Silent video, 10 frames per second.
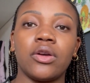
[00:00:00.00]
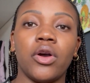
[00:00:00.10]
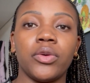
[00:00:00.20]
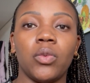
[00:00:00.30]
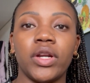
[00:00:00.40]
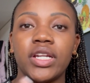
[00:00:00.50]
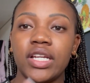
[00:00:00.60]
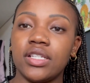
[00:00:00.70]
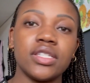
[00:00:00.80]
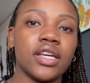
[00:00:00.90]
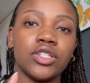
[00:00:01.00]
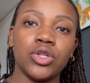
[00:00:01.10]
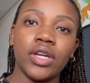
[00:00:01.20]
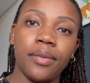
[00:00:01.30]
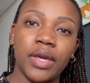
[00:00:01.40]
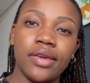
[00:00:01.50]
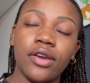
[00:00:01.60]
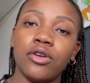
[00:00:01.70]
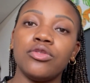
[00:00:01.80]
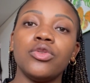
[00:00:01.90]
on what it is that you're coming
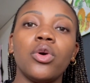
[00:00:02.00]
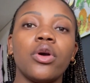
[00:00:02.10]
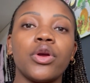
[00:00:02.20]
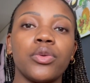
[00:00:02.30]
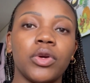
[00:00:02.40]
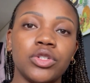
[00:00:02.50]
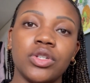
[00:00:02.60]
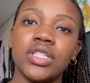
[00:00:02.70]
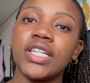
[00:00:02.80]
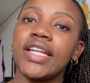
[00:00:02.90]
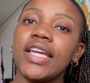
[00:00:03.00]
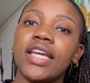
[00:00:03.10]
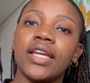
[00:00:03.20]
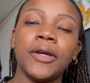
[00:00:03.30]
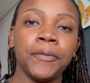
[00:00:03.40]
here for, what you're studying,